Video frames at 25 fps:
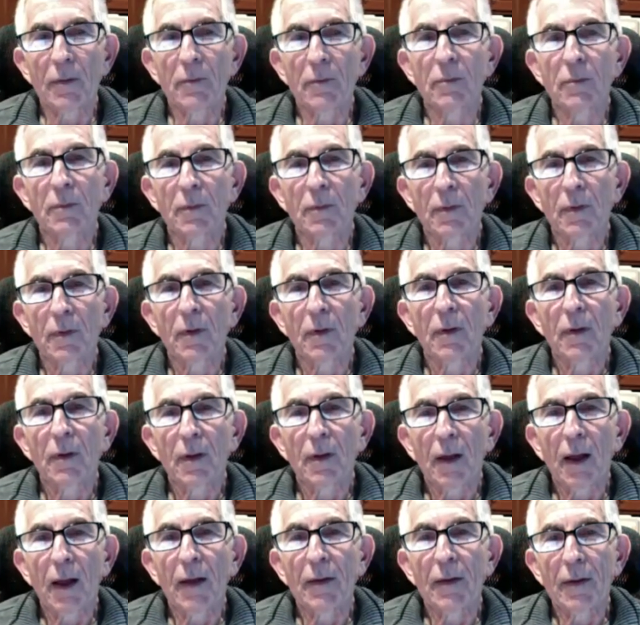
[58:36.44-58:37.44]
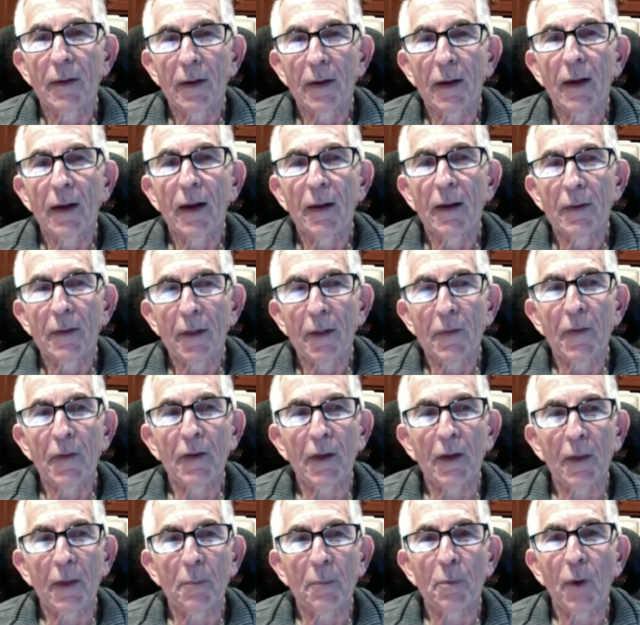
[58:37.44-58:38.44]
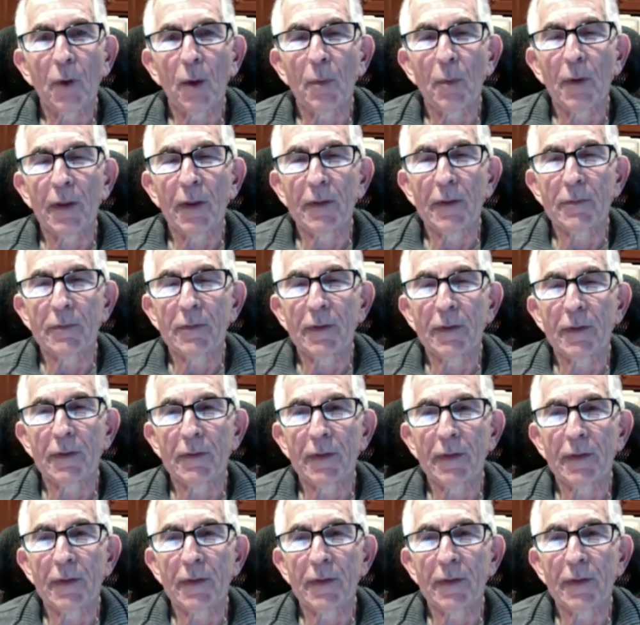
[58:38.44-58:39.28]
already very well. So yeah, it